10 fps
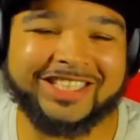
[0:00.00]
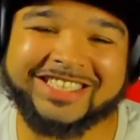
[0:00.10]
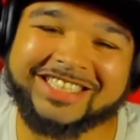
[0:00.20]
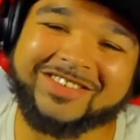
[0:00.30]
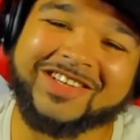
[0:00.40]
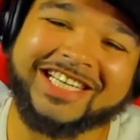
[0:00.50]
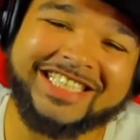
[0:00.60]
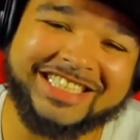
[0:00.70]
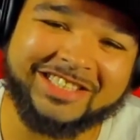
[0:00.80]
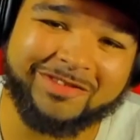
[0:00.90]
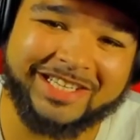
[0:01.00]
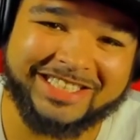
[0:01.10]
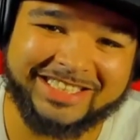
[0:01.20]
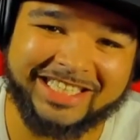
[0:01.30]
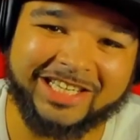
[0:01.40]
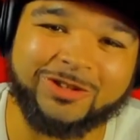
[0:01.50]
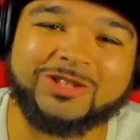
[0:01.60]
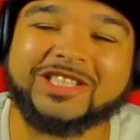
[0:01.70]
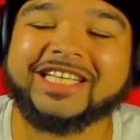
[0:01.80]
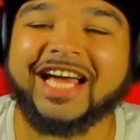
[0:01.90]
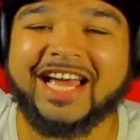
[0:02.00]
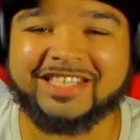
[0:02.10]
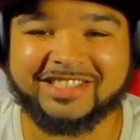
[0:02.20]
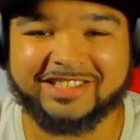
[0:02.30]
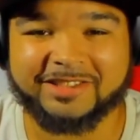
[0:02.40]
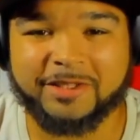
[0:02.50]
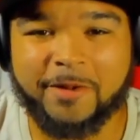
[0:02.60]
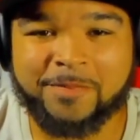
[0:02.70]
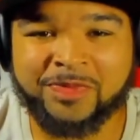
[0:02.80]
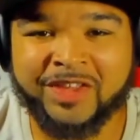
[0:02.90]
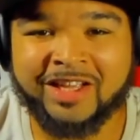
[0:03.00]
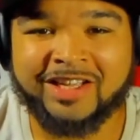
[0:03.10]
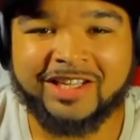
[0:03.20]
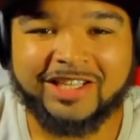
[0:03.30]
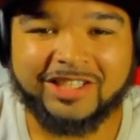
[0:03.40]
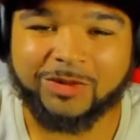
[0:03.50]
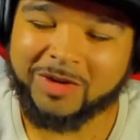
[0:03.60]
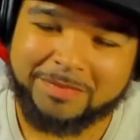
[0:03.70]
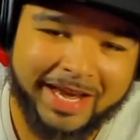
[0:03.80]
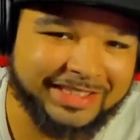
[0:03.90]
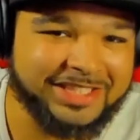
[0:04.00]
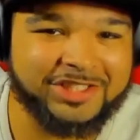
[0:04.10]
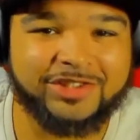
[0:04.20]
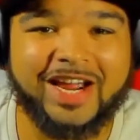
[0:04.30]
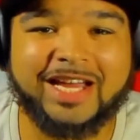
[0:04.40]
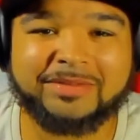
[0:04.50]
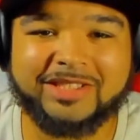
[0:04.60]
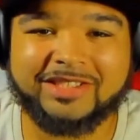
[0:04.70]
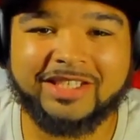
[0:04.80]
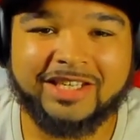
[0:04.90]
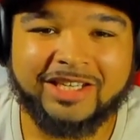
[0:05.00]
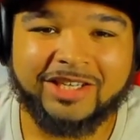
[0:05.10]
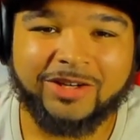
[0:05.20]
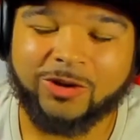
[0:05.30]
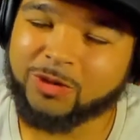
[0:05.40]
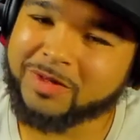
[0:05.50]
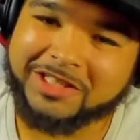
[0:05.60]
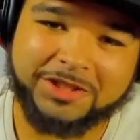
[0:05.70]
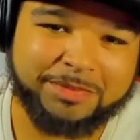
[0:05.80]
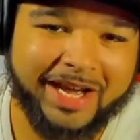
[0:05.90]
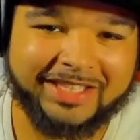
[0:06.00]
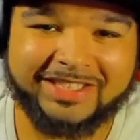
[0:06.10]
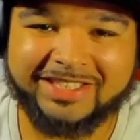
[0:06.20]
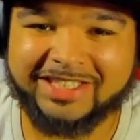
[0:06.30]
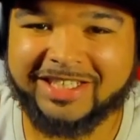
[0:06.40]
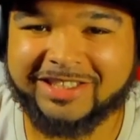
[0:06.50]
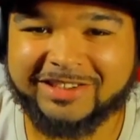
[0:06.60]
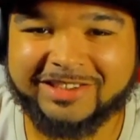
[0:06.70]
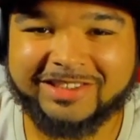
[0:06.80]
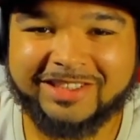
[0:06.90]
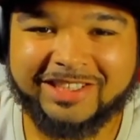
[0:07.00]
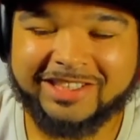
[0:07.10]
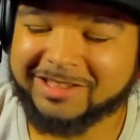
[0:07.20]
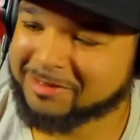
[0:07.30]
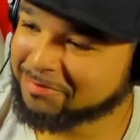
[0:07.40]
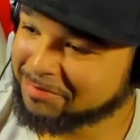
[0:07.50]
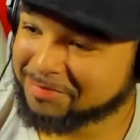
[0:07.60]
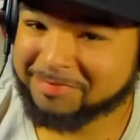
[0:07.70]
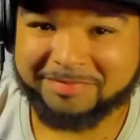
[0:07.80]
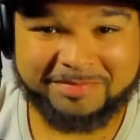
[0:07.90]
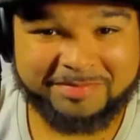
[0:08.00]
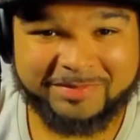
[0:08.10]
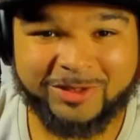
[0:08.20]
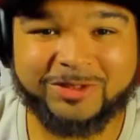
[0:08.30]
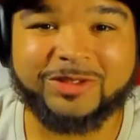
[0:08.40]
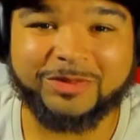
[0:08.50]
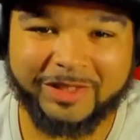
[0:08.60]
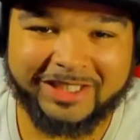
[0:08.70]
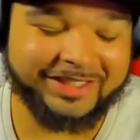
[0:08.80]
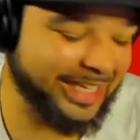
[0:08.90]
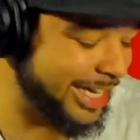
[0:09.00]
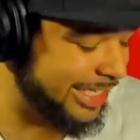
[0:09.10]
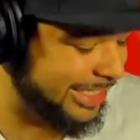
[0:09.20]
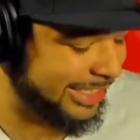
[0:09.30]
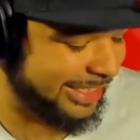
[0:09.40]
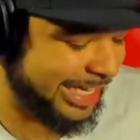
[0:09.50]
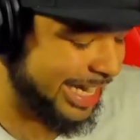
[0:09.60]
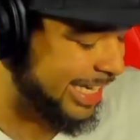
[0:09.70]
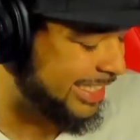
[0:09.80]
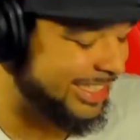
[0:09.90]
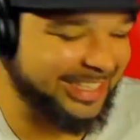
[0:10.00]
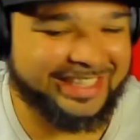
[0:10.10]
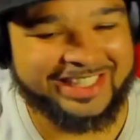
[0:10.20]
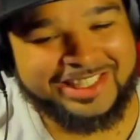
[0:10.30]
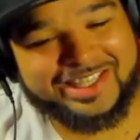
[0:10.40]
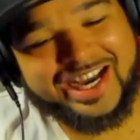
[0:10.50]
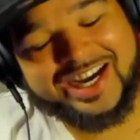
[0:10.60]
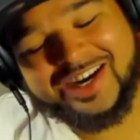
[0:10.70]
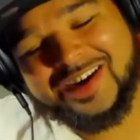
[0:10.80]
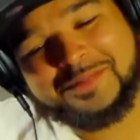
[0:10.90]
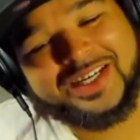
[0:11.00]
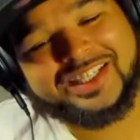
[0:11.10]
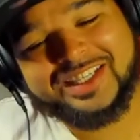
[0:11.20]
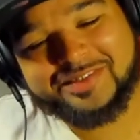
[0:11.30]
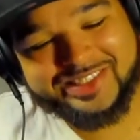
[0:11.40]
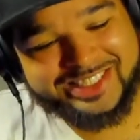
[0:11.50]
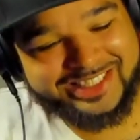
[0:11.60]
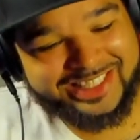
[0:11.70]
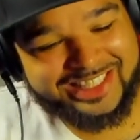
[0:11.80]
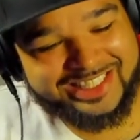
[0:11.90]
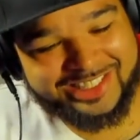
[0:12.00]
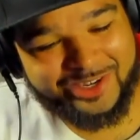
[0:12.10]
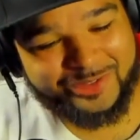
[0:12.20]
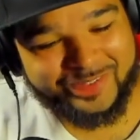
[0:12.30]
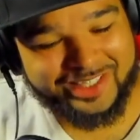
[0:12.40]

Listen to what he just fucking said. Who's the gangster? Do we make the straps, or do we just pack the jails? Who's the real gangsters? I see. I'm gonna love this shit. Let's go.